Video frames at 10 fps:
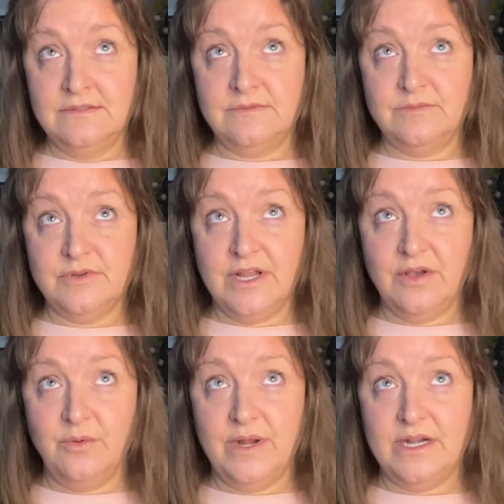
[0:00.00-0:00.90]
bring
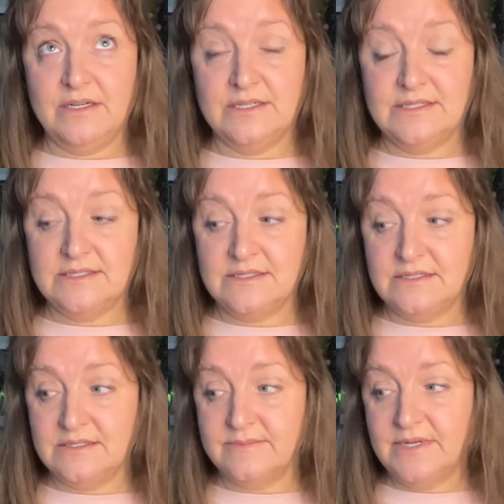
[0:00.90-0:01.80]
awareness to
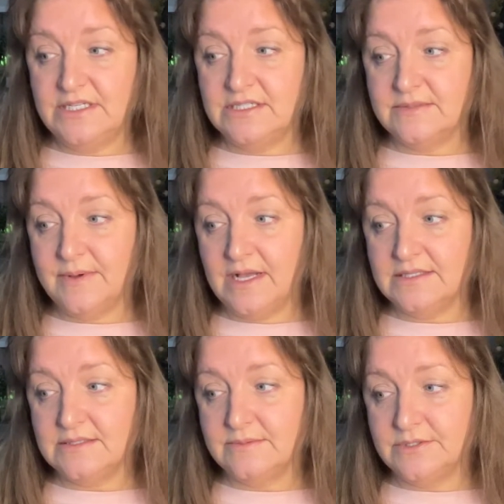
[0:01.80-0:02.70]
as much as
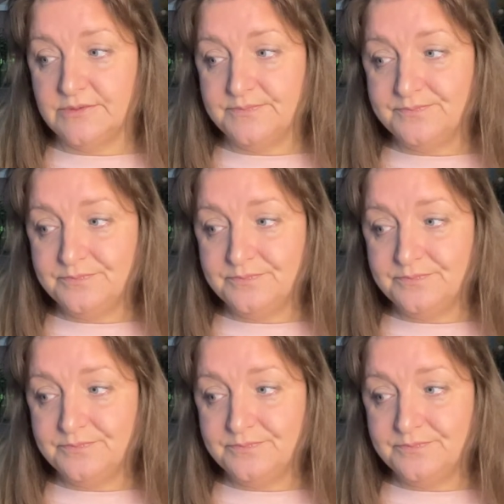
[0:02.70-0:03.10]
possible.